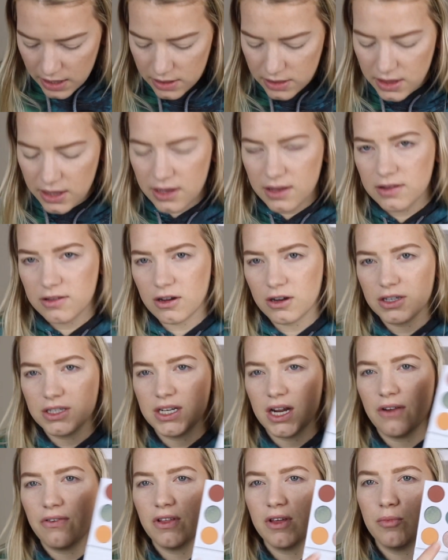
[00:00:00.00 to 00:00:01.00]
These are
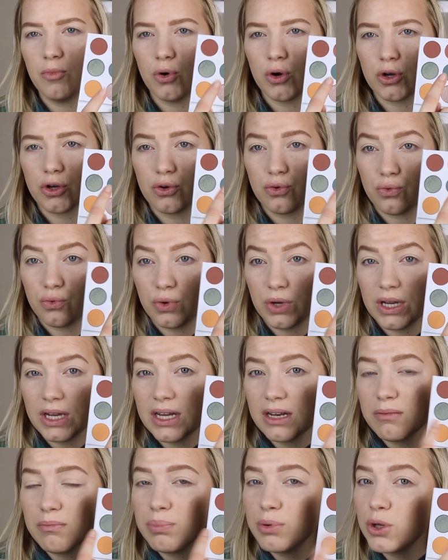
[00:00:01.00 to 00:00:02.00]
definitely more
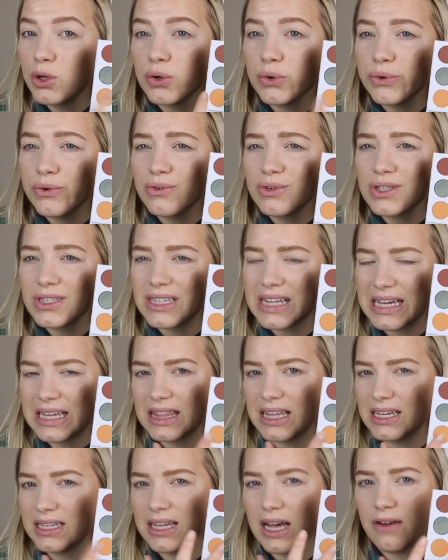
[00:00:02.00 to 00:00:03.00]
green blues,
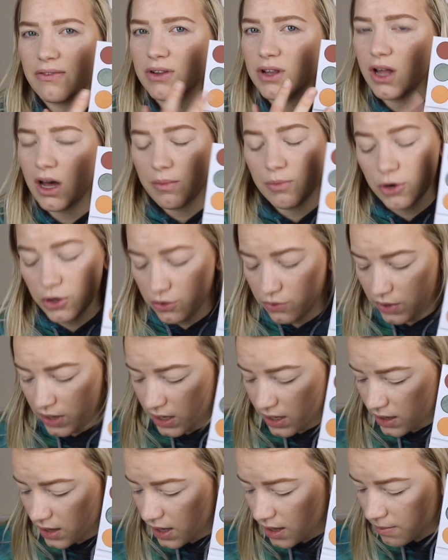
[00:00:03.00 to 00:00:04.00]
like these have a lot more
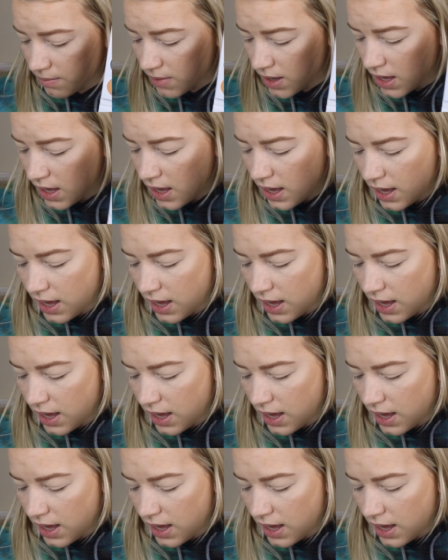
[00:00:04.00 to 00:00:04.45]
green in them.